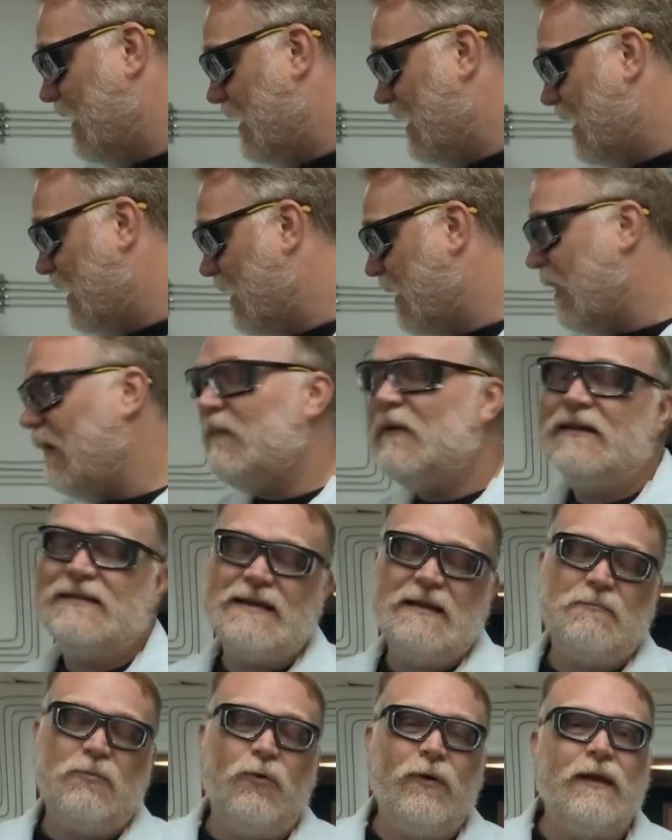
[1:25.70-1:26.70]
uh, I'm going
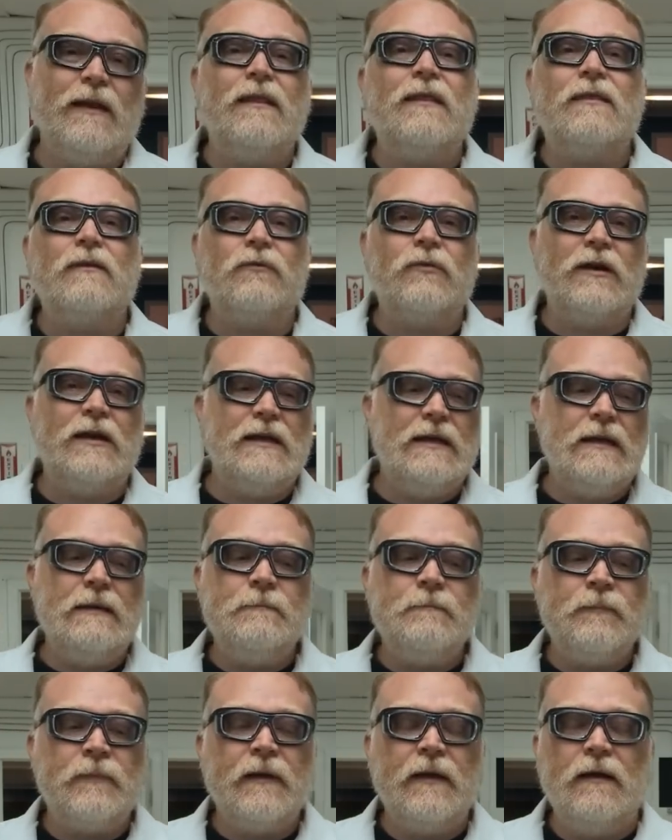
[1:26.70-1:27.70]
to say
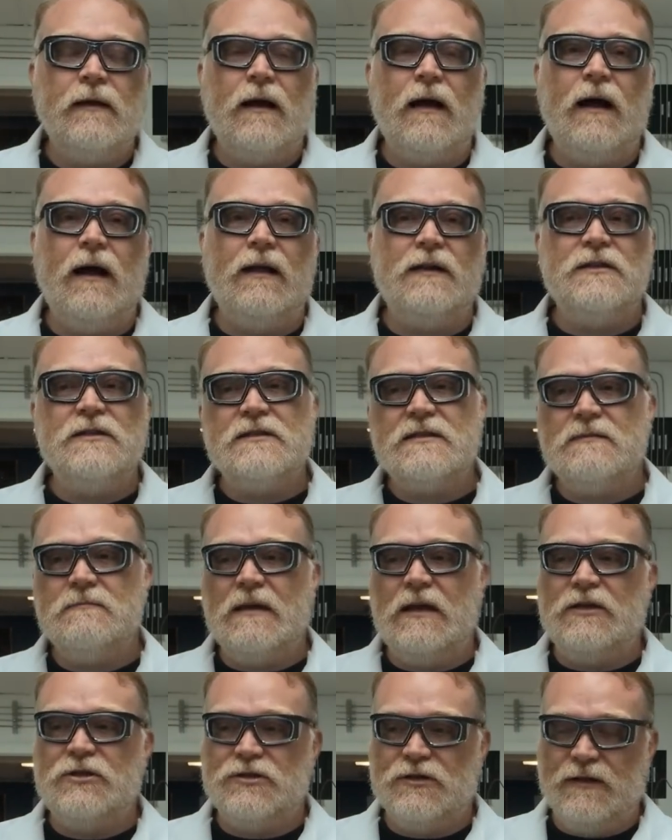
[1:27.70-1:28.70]
0.3, uh, just
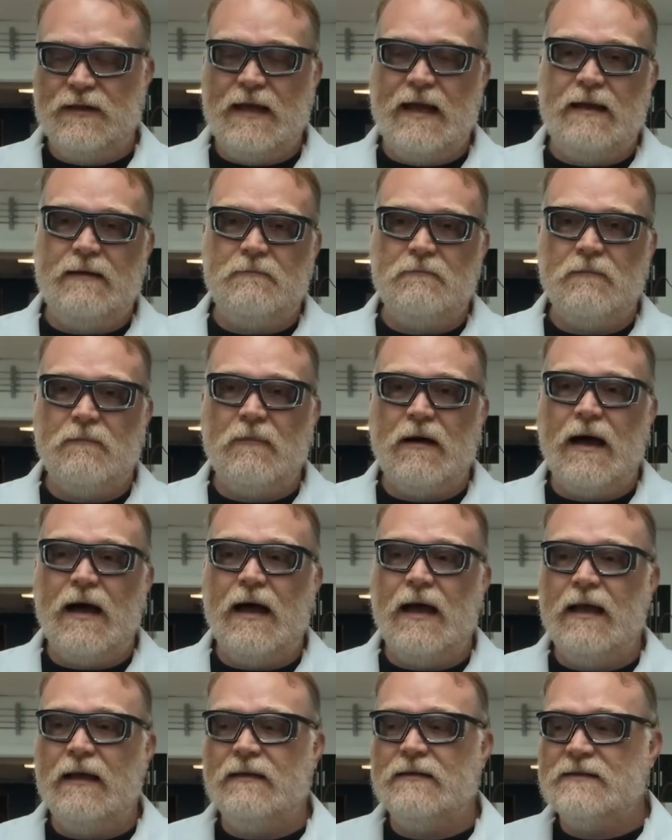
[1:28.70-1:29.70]
to make sure that
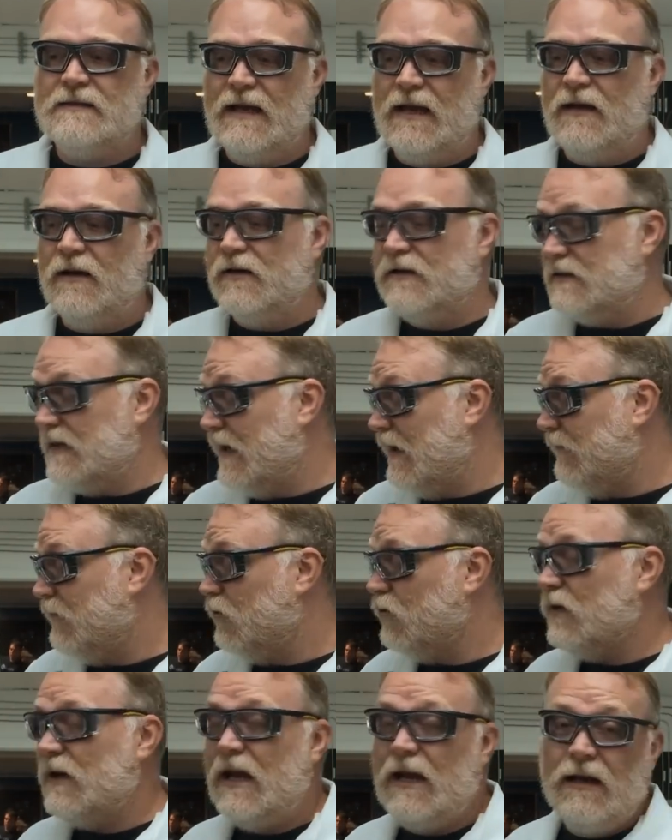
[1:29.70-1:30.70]
my standards that
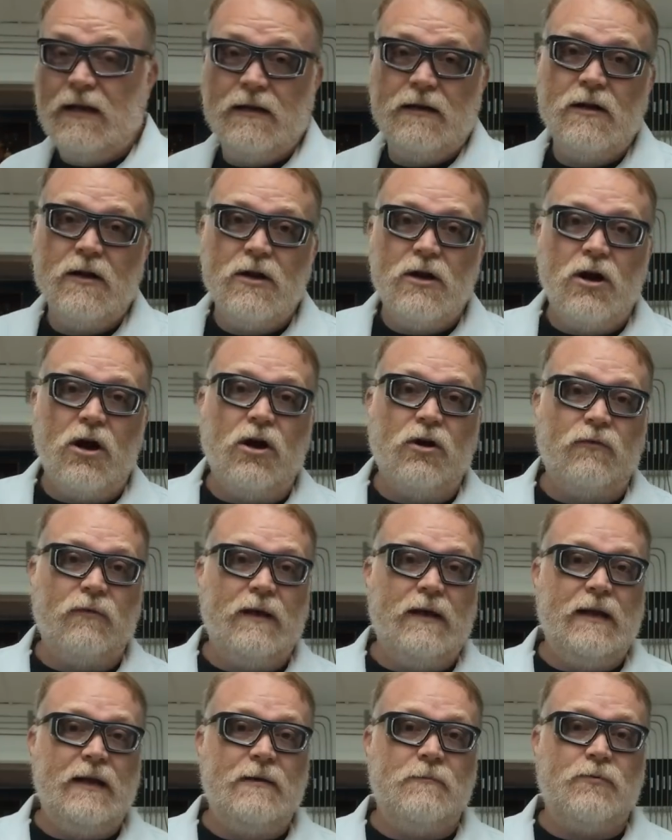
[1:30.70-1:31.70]
I've created are
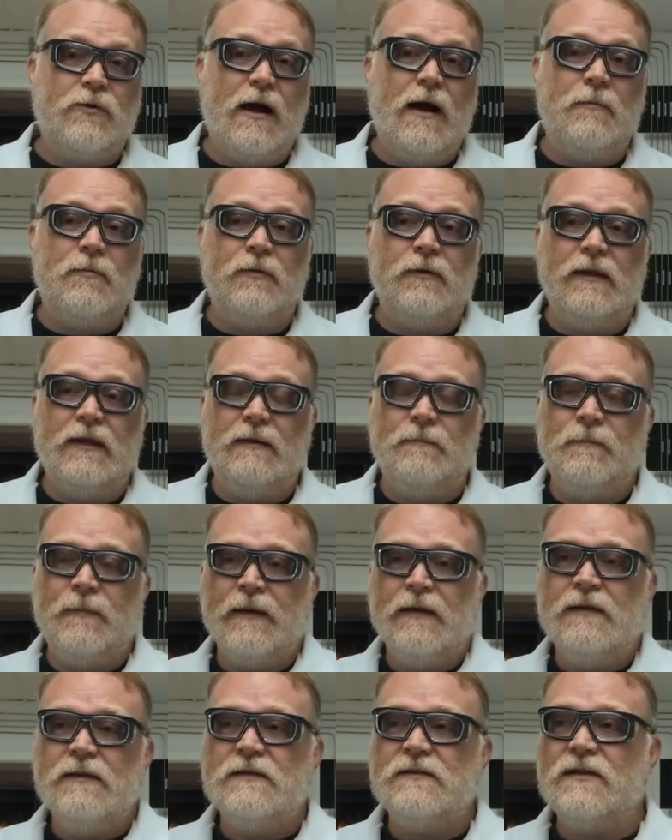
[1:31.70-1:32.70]
reading properly.
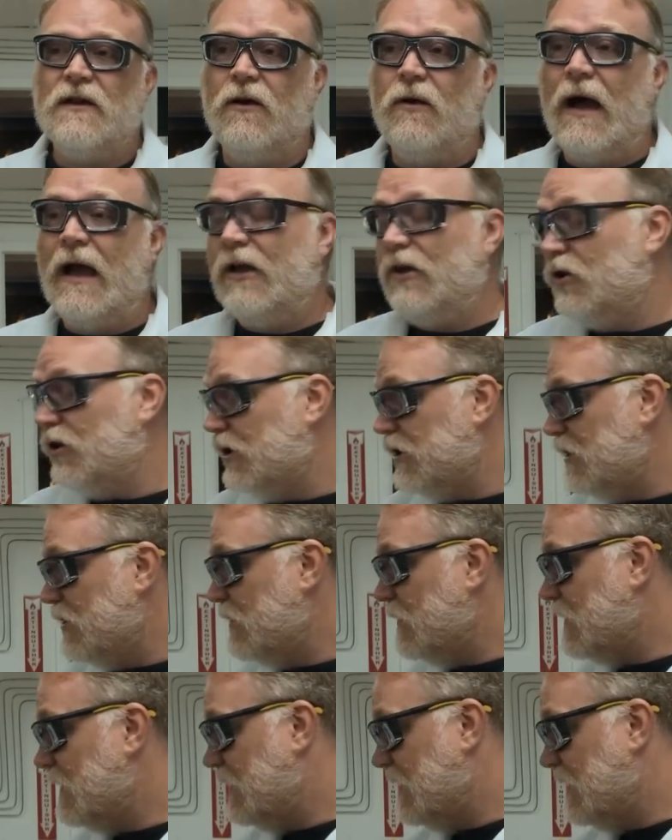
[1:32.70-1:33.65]
So I could do